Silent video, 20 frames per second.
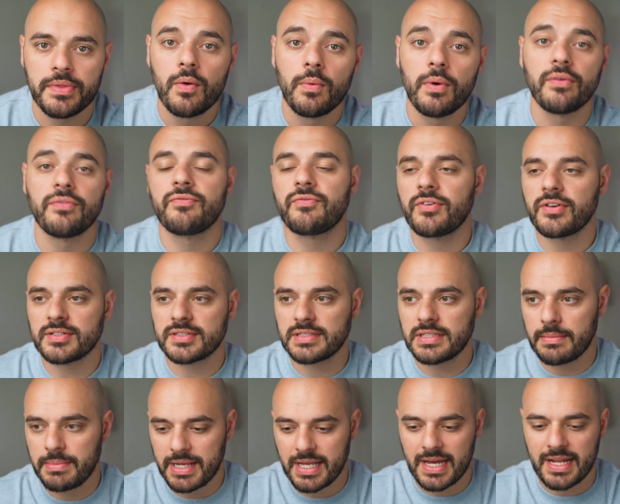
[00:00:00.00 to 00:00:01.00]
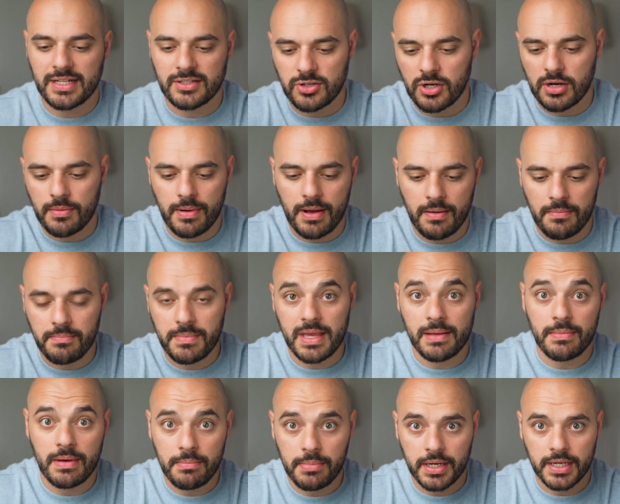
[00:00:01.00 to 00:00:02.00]
Well, first, let me kind of talk about me
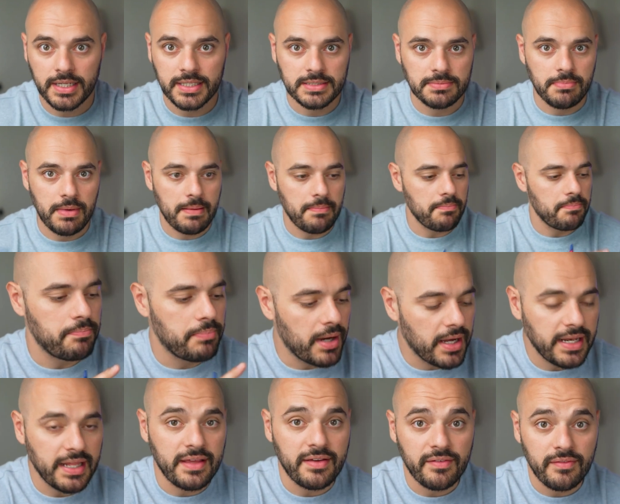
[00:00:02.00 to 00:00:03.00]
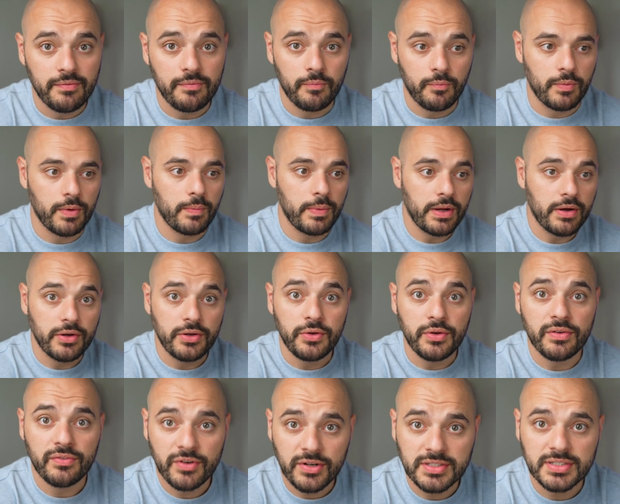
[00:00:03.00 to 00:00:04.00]
and my buddies. My buddy, when we were in
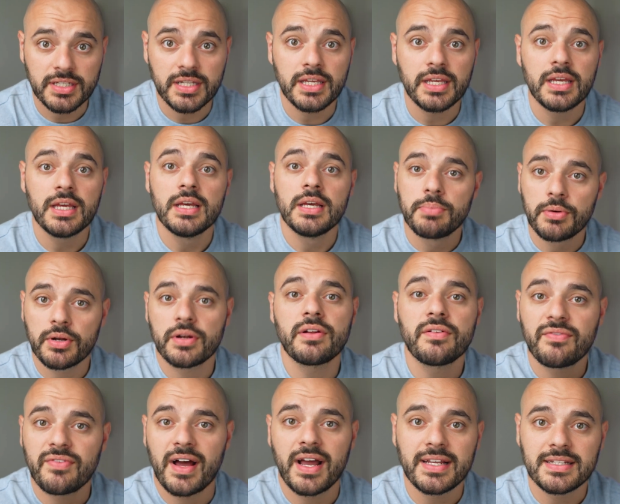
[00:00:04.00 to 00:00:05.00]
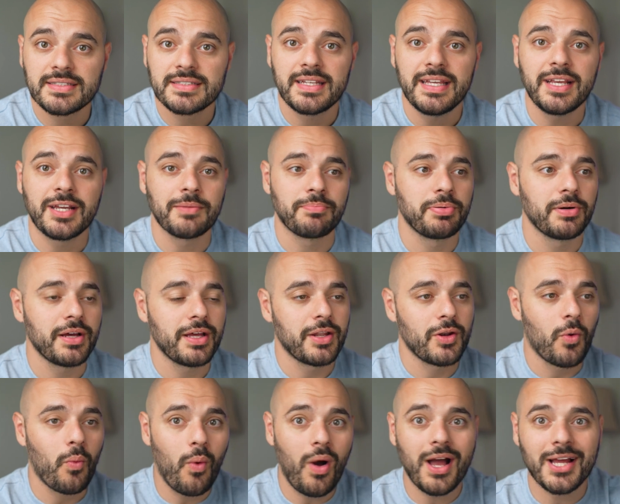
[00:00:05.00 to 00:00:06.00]
university, built a device he could put in
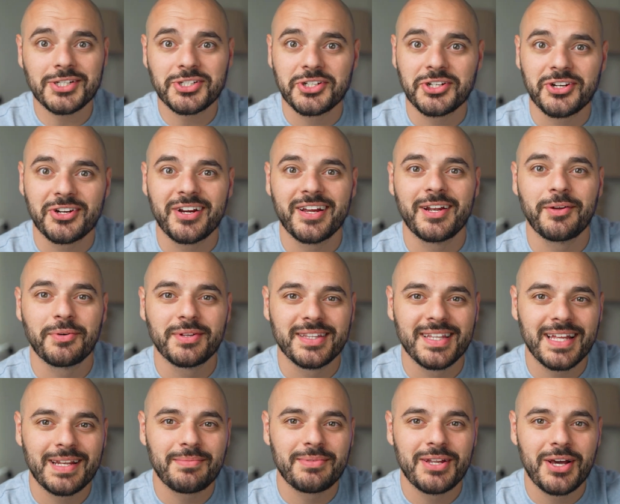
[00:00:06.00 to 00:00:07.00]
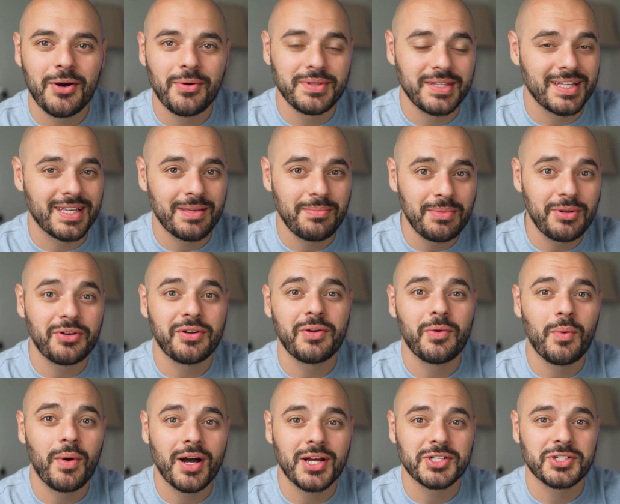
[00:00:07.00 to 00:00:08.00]
a washer and it would let him know when the community
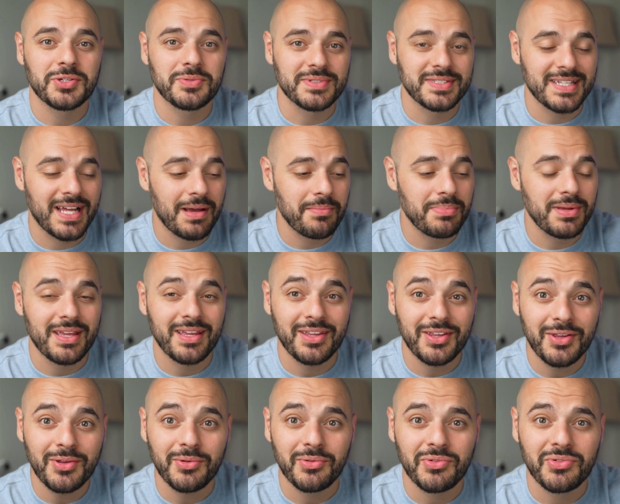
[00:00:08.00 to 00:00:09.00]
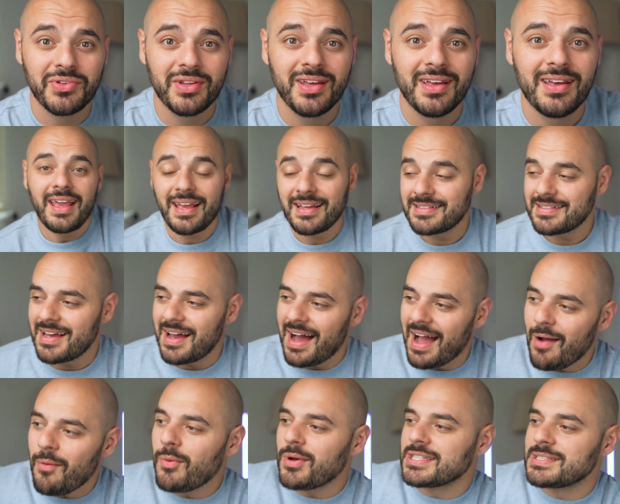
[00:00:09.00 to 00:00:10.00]
washer was not being used. And
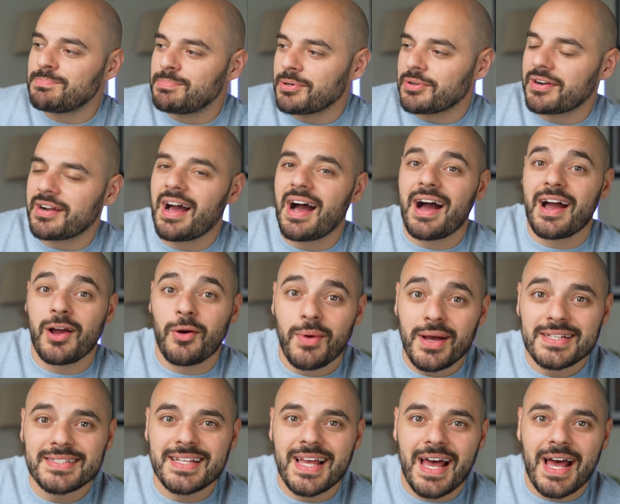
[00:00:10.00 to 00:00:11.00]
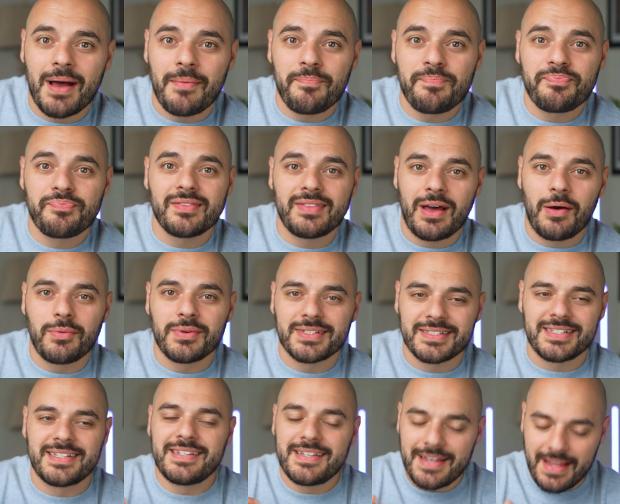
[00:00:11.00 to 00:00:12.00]
I once built an iOS app that was
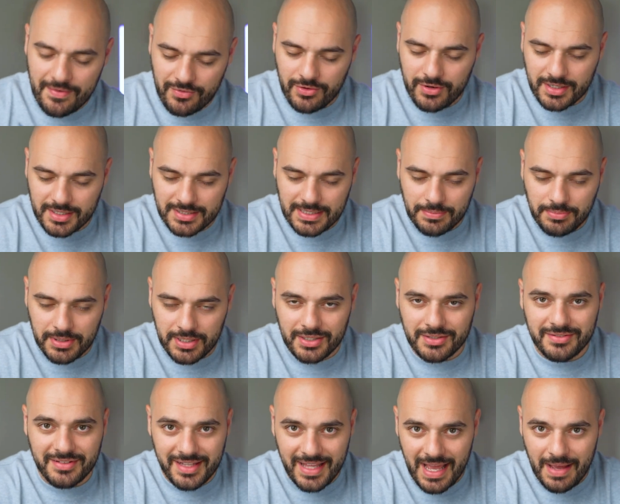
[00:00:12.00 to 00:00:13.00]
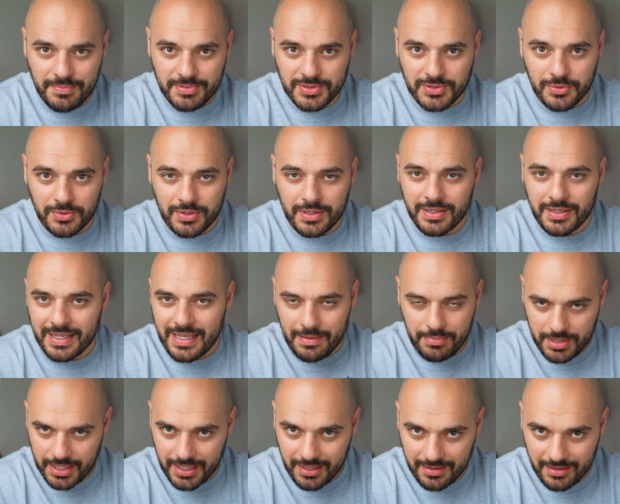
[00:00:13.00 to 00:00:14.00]
never accepted into the App Store, it kept
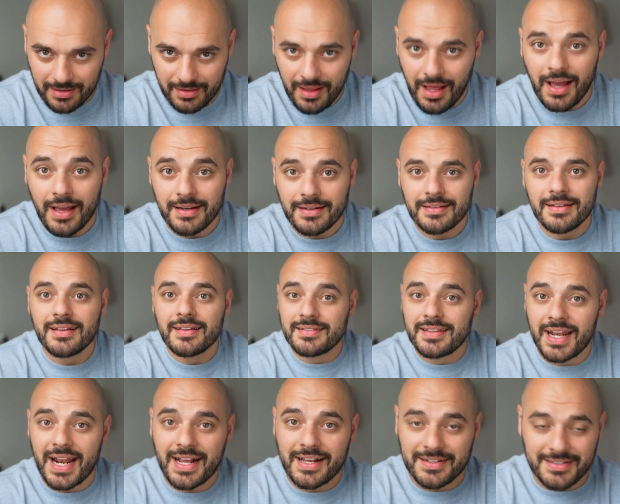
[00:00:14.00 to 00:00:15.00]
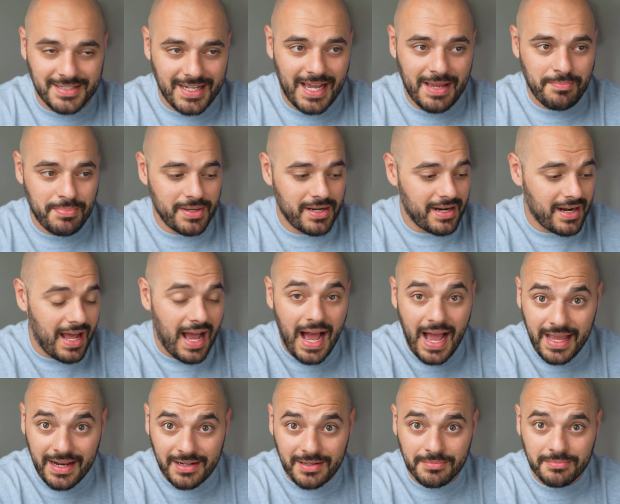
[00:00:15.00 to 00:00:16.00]
getting declined, that I could type in an
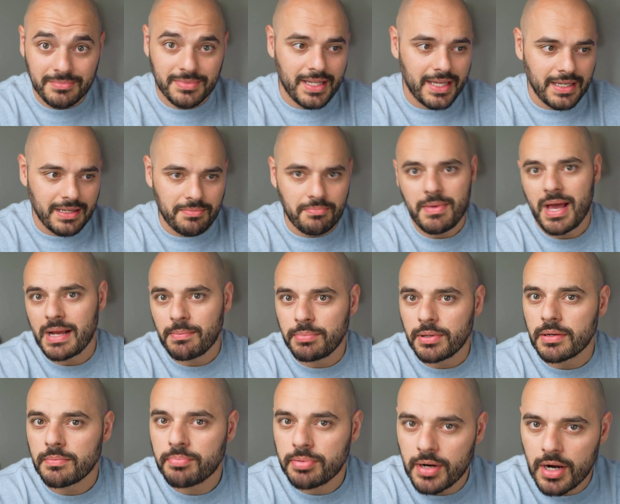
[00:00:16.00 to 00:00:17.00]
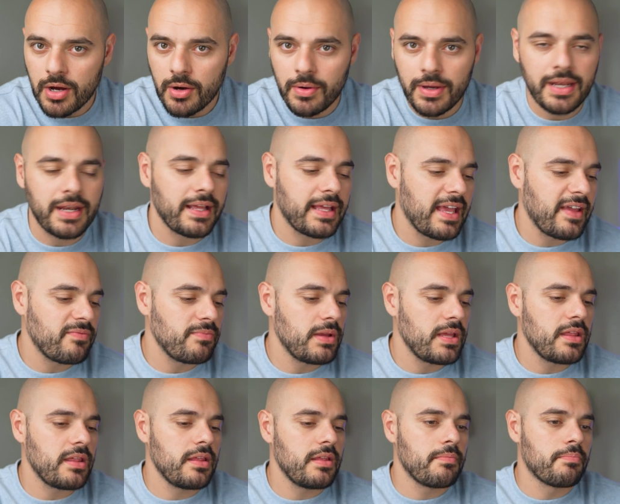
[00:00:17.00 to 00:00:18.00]
item like MacBook Pro and it gave
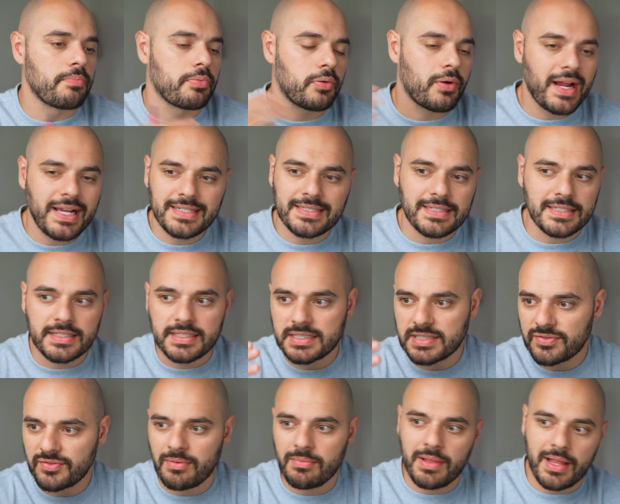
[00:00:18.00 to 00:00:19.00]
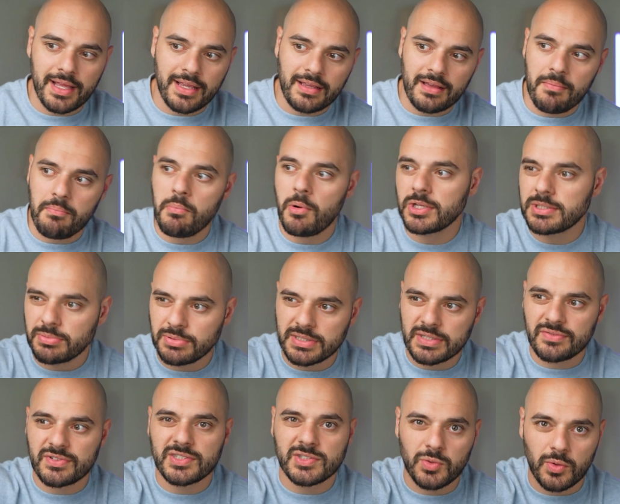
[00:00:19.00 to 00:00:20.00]
me prices from like multiple
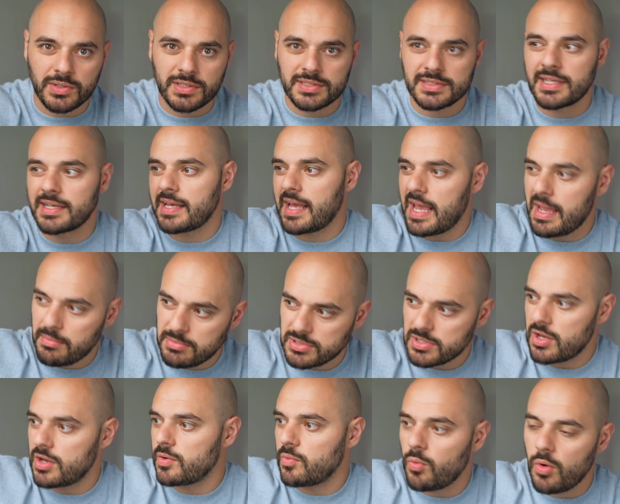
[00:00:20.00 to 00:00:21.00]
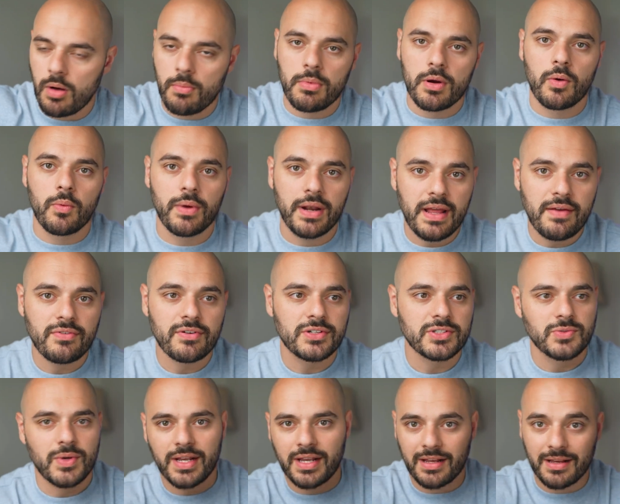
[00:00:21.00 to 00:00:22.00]
different sources like Amazon, Walmart, whatever,
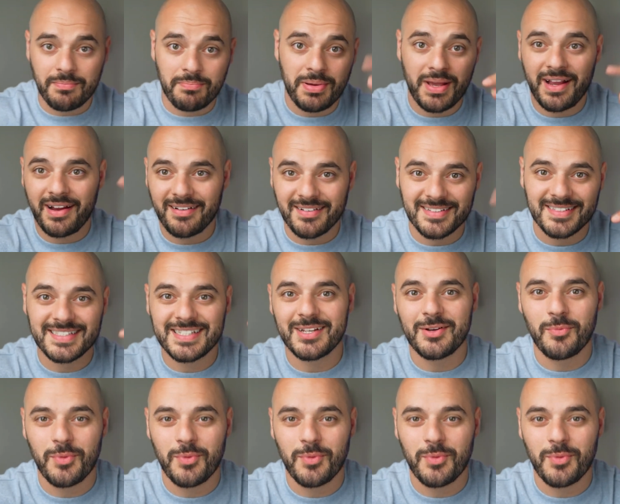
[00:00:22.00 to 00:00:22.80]
so I could compare and see